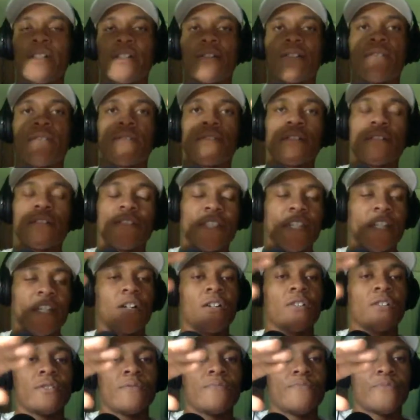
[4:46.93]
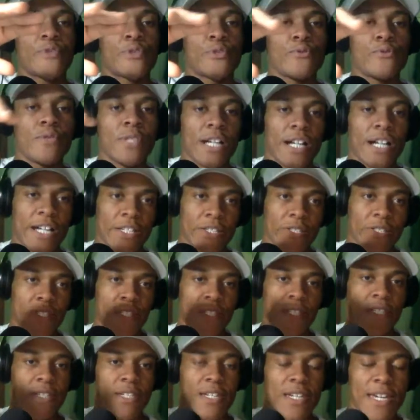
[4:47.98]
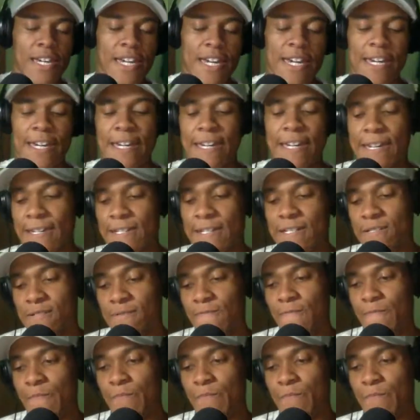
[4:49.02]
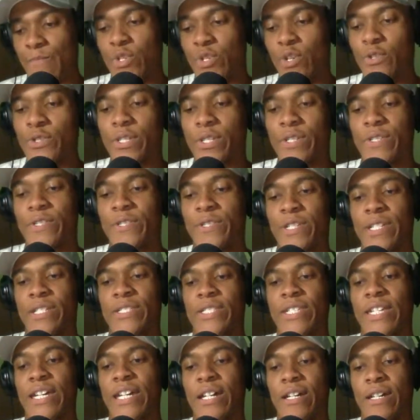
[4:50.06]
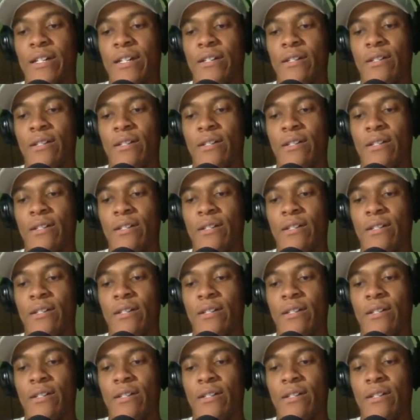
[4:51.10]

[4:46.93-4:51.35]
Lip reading: they call them through lines, and those are the things that.